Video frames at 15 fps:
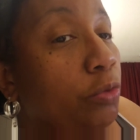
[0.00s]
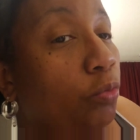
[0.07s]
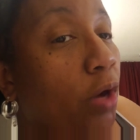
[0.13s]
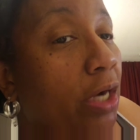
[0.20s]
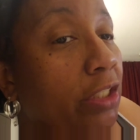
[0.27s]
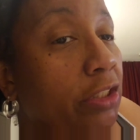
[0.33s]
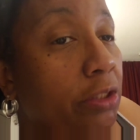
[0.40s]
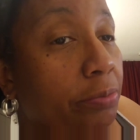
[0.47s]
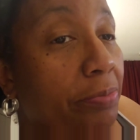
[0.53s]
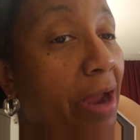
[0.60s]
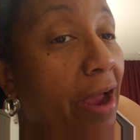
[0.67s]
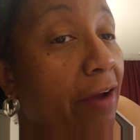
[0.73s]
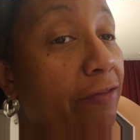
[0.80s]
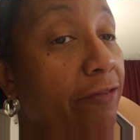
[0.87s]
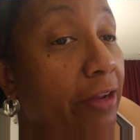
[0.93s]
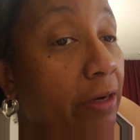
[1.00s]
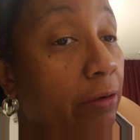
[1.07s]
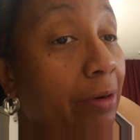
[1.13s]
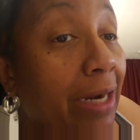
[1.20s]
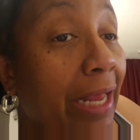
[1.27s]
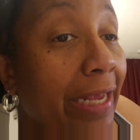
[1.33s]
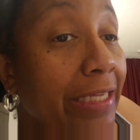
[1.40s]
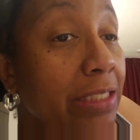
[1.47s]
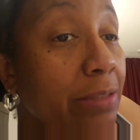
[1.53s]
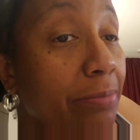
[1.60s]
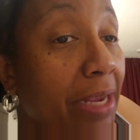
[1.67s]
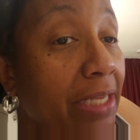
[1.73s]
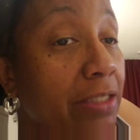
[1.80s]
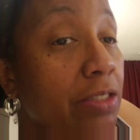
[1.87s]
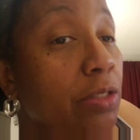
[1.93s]
to watch my fellow
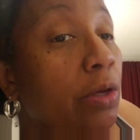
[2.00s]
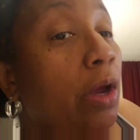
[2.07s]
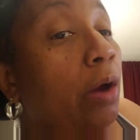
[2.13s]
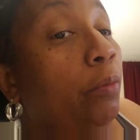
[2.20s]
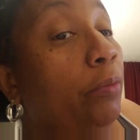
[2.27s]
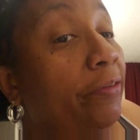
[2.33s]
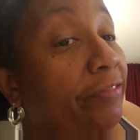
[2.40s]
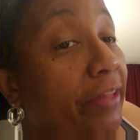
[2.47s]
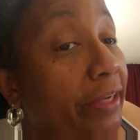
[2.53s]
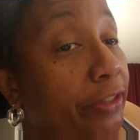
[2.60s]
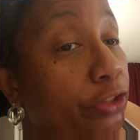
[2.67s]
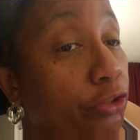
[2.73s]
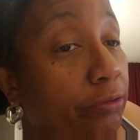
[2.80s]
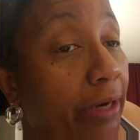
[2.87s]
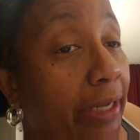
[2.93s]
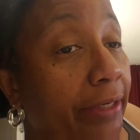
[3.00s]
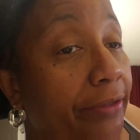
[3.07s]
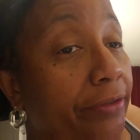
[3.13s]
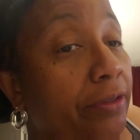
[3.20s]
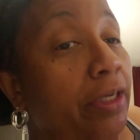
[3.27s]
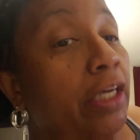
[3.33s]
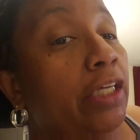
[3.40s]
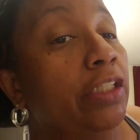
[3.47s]
classmates with their trainer,